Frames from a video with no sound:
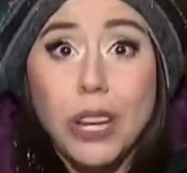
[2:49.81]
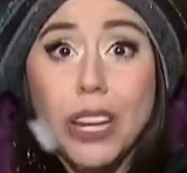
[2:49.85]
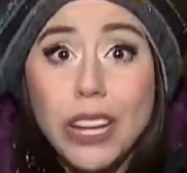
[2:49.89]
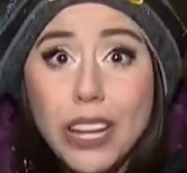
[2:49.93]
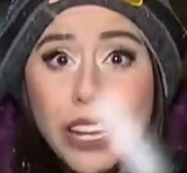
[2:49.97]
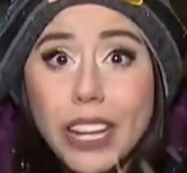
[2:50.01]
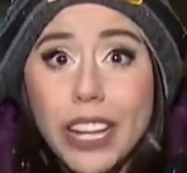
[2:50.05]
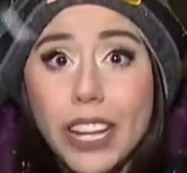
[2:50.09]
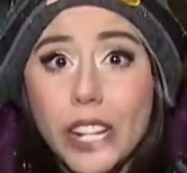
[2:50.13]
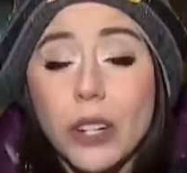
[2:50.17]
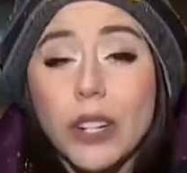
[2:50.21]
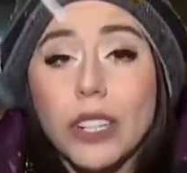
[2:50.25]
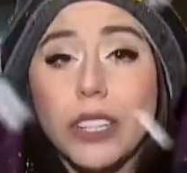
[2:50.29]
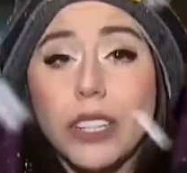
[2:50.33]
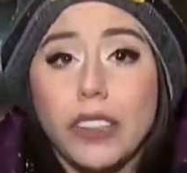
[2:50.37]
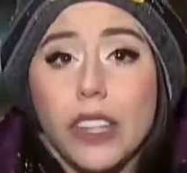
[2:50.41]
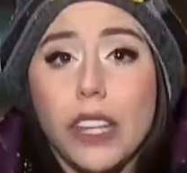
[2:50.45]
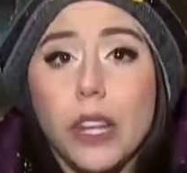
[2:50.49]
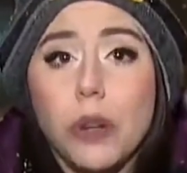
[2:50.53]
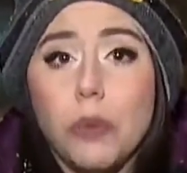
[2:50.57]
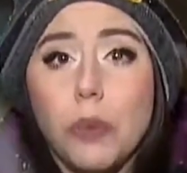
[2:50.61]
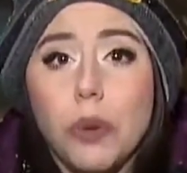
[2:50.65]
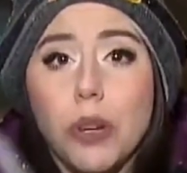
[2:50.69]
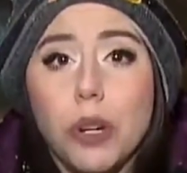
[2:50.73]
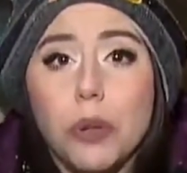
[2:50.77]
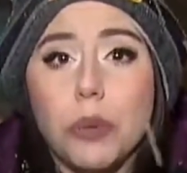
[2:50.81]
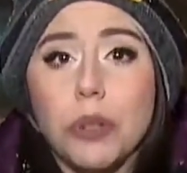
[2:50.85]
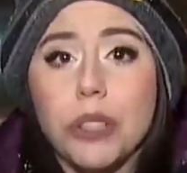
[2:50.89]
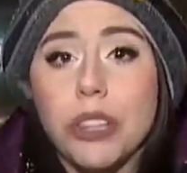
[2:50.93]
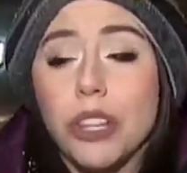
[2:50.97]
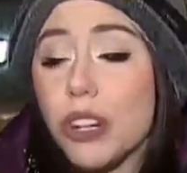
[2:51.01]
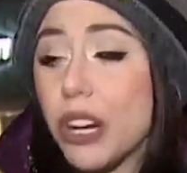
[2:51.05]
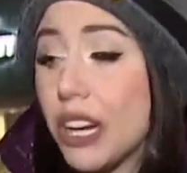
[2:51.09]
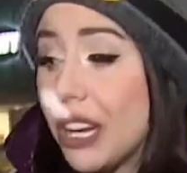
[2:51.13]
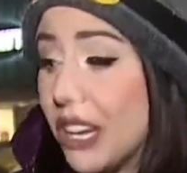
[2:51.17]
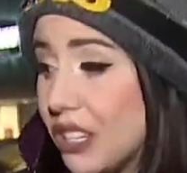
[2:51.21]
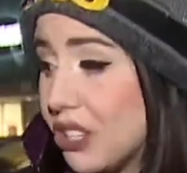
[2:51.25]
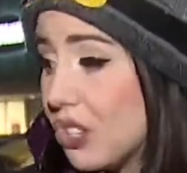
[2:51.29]
Here in Linwood, where there
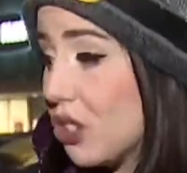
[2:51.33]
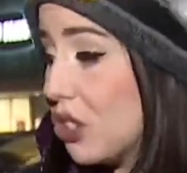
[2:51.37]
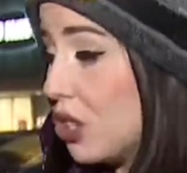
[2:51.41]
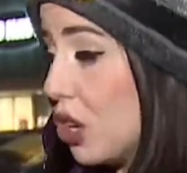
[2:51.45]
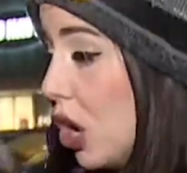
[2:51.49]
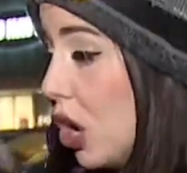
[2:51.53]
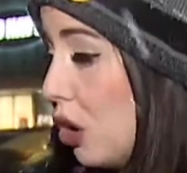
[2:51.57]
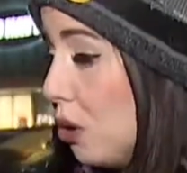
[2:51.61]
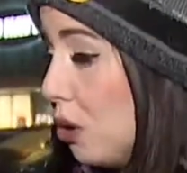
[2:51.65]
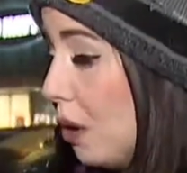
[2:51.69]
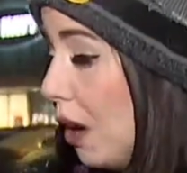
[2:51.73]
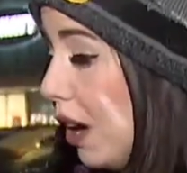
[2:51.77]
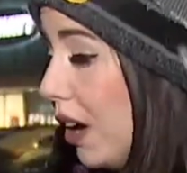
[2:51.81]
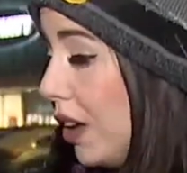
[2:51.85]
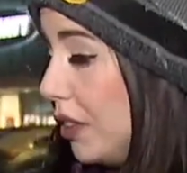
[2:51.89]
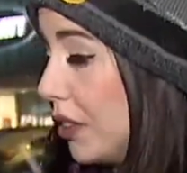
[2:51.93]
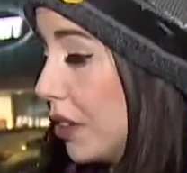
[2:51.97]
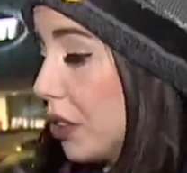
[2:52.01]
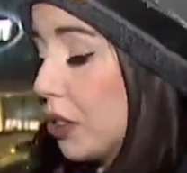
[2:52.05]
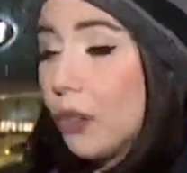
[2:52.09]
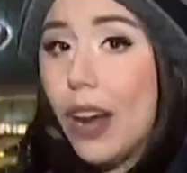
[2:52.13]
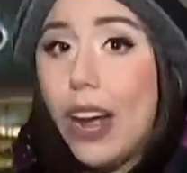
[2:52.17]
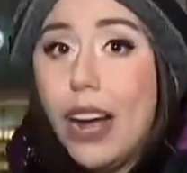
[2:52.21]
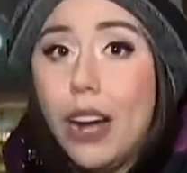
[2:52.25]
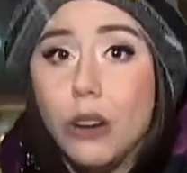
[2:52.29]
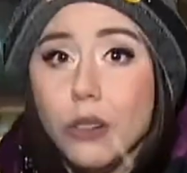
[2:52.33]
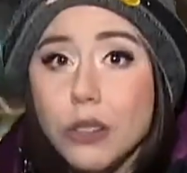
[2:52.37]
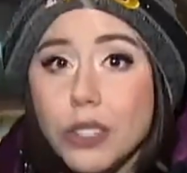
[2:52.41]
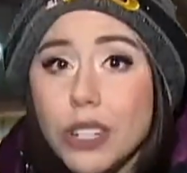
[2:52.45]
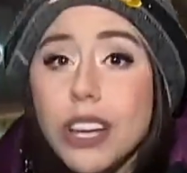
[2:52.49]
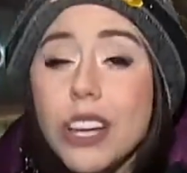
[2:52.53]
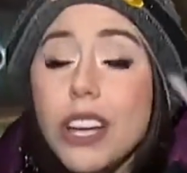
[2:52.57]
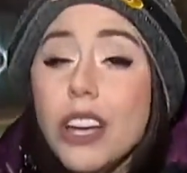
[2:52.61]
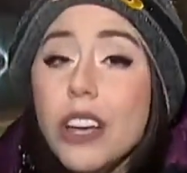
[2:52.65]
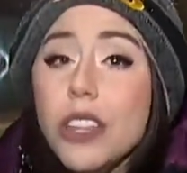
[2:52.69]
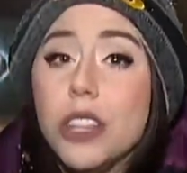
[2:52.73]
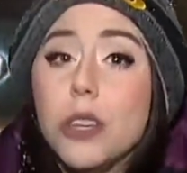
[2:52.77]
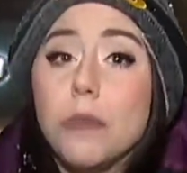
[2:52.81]
is snow on the ground,
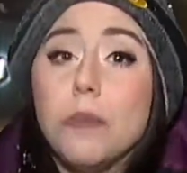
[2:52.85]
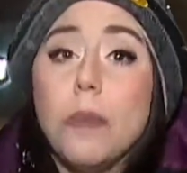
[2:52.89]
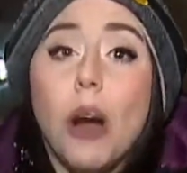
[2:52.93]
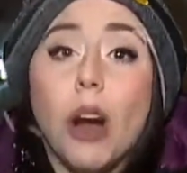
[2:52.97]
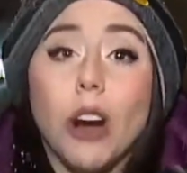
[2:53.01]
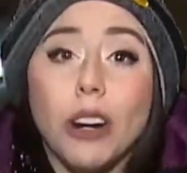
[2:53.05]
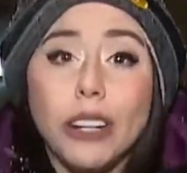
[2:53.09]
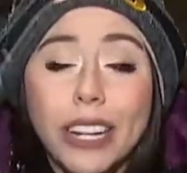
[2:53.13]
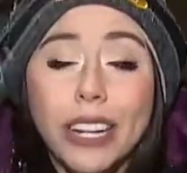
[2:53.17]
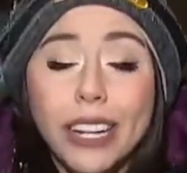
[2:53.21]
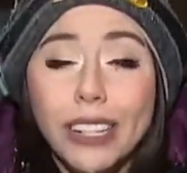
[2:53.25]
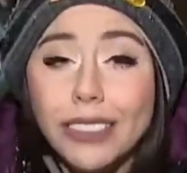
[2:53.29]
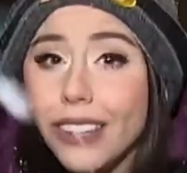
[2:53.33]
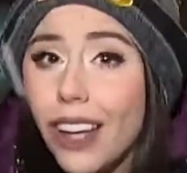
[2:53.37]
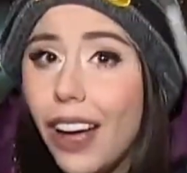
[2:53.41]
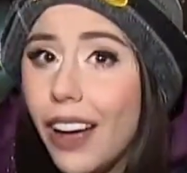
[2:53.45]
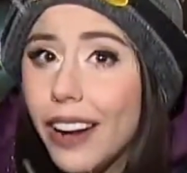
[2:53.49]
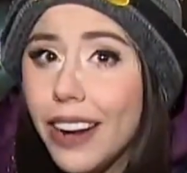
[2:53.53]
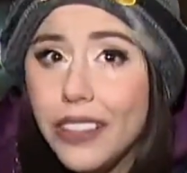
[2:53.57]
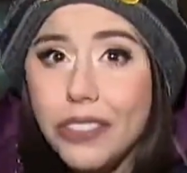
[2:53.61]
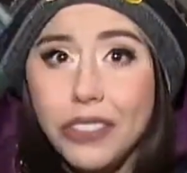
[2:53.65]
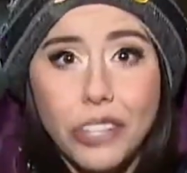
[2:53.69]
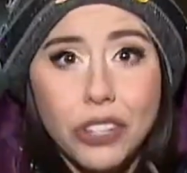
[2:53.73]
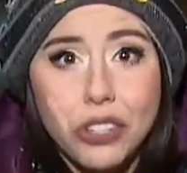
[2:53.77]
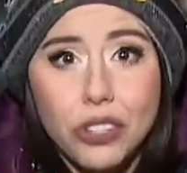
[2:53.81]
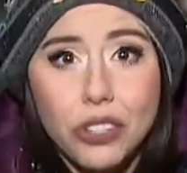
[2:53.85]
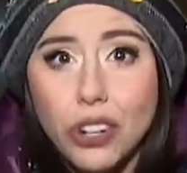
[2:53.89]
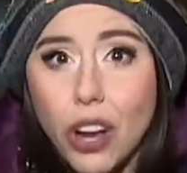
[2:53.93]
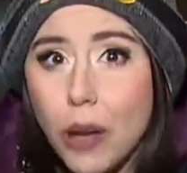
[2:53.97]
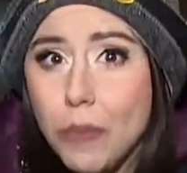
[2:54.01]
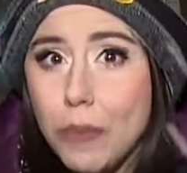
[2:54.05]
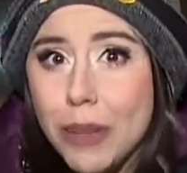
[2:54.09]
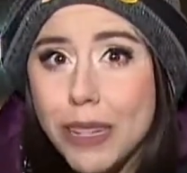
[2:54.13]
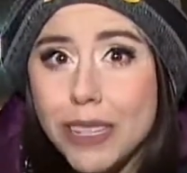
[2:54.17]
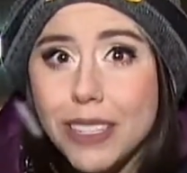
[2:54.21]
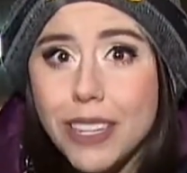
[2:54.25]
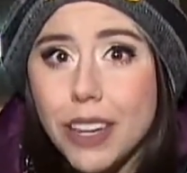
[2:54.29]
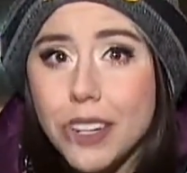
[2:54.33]
the parking lot at this
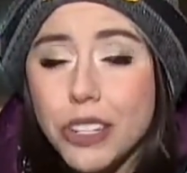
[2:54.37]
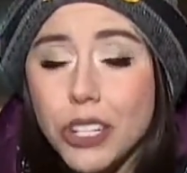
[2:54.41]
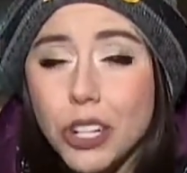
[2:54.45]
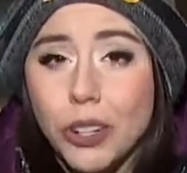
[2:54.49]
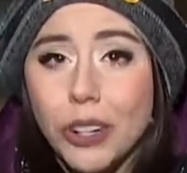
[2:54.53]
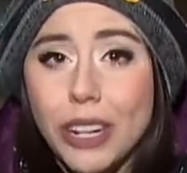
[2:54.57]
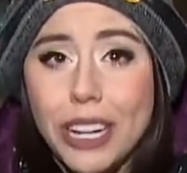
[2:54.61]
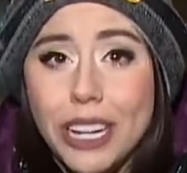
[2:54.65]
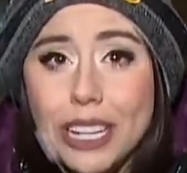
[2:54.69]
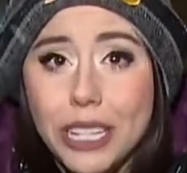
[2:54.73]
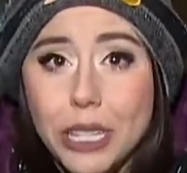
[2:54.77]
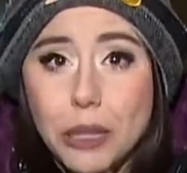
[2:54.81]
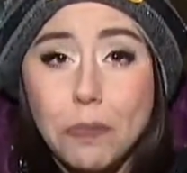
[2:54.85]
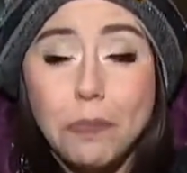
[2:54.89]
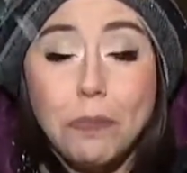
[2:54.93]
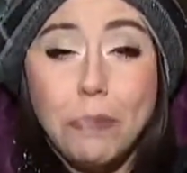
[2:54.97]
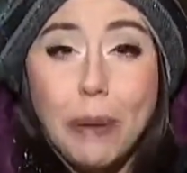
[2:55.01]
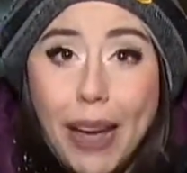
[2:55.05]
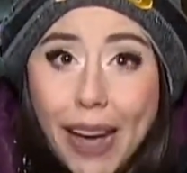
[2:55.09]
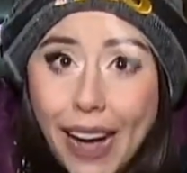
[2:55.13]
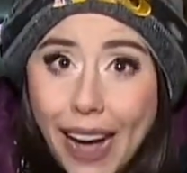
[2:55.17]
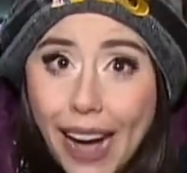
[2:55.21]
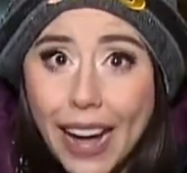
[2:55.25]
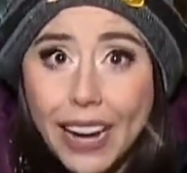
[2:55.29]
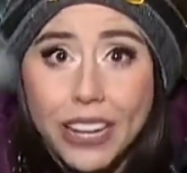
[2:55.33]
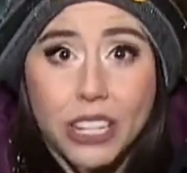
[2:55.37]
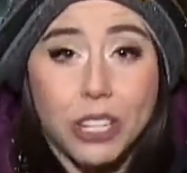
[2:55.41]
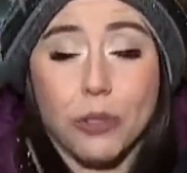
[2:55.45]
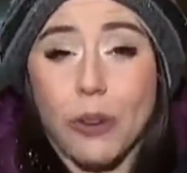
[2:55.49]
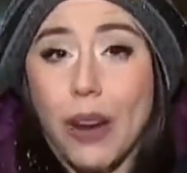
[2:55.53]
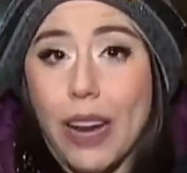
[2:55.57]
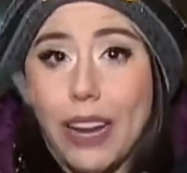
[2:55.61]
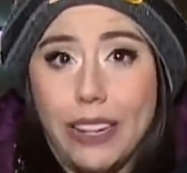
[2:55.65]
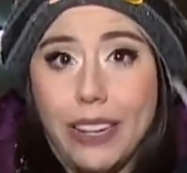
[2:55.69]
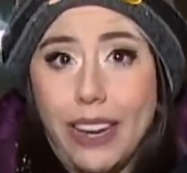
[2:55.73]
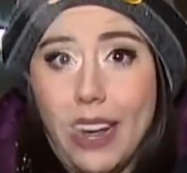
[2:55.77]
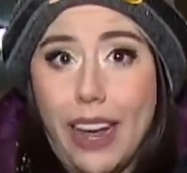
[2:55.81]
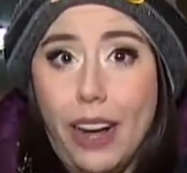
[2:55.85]
shopping center is packed right
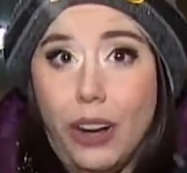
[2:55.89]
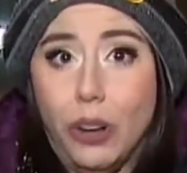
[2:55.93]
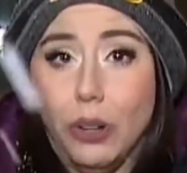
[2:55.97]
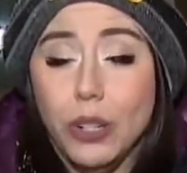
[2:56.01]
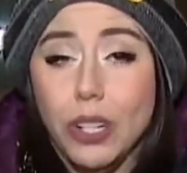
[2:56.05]
now.